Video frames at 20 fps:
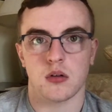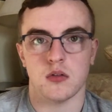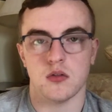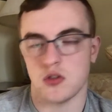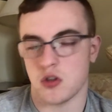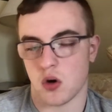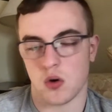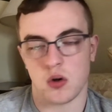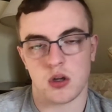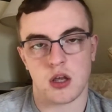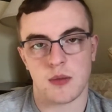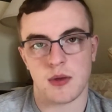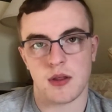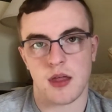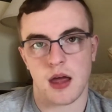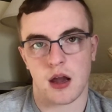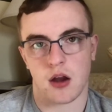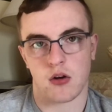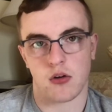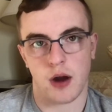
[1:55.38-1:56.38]
don't give me
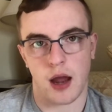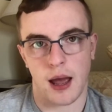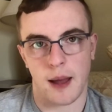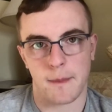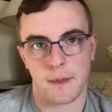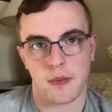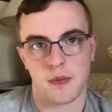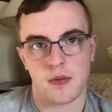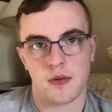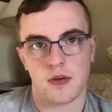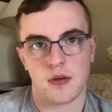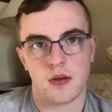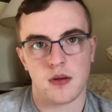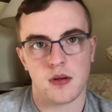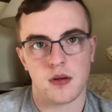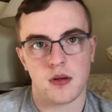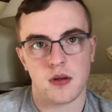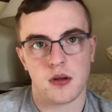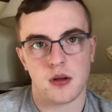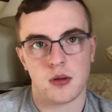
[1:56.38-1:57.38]
that crap.
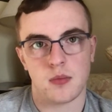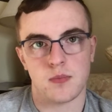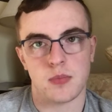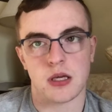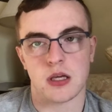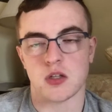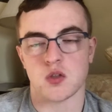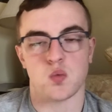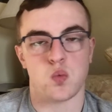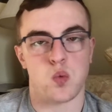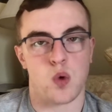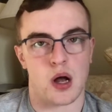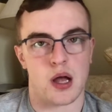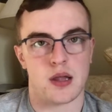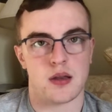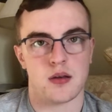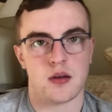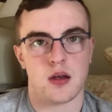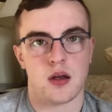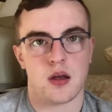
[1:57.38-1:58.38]
Because
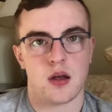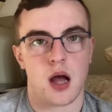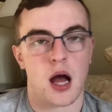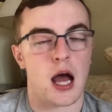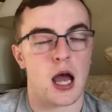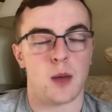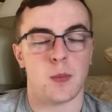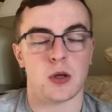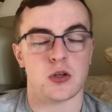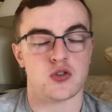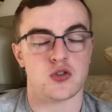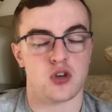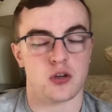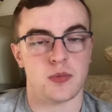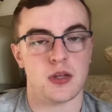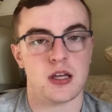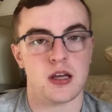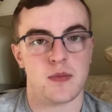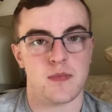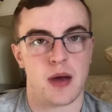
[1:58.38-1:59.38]
one, I am extremely
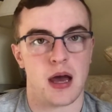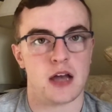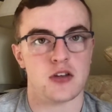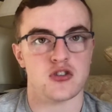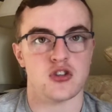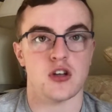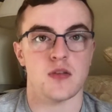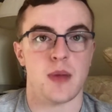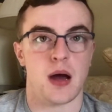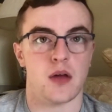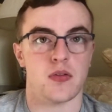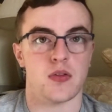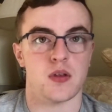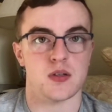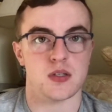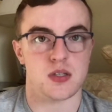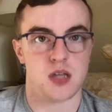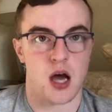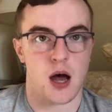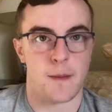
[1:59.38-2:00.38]
compassionate about this
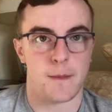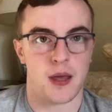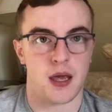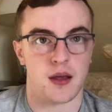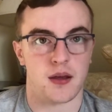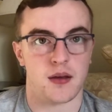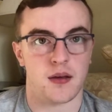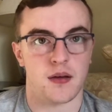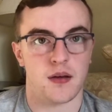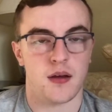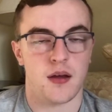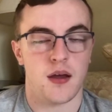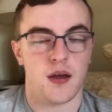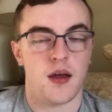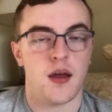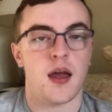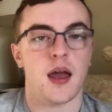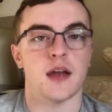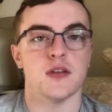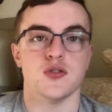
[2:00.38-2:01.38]
topic,
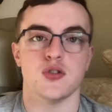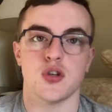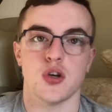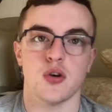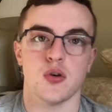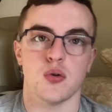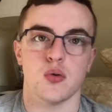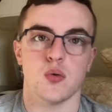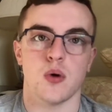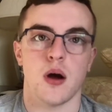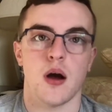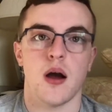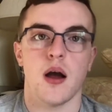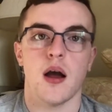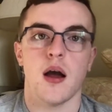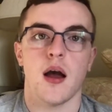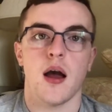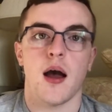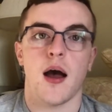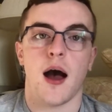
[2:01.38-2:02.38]
and two,
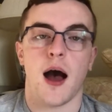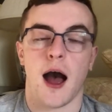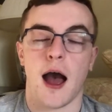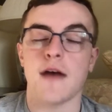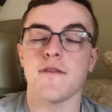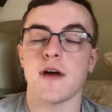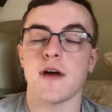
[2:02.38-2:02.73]
I've